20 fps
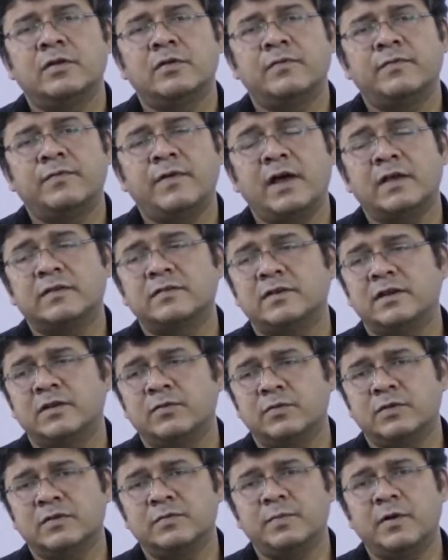first it
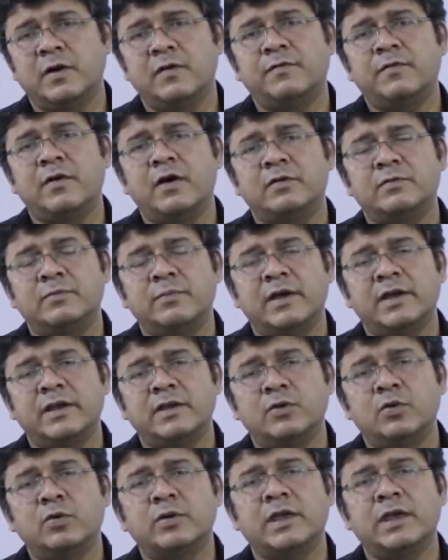was performed by
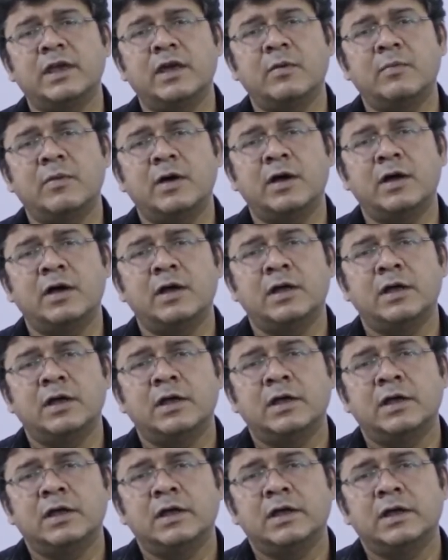Nokiyama
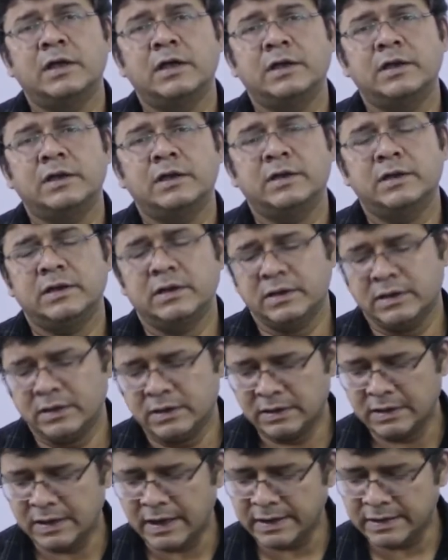in
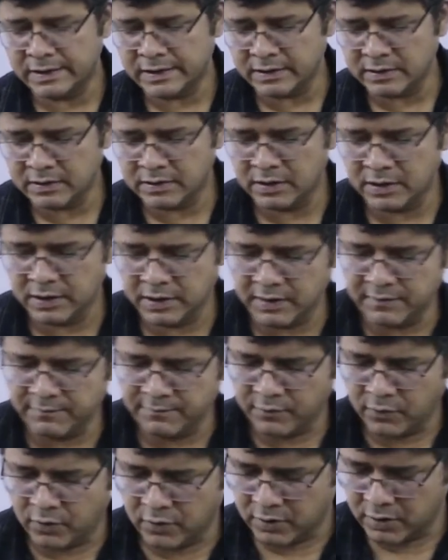
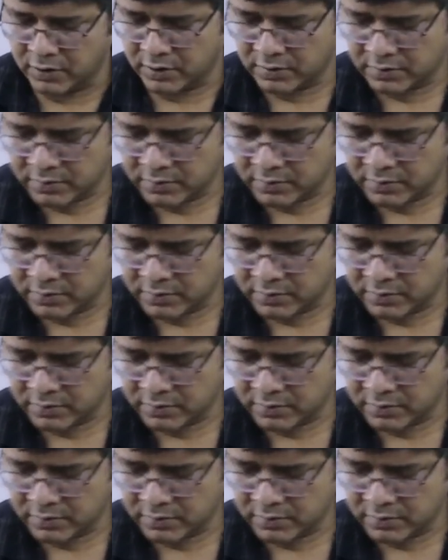1934,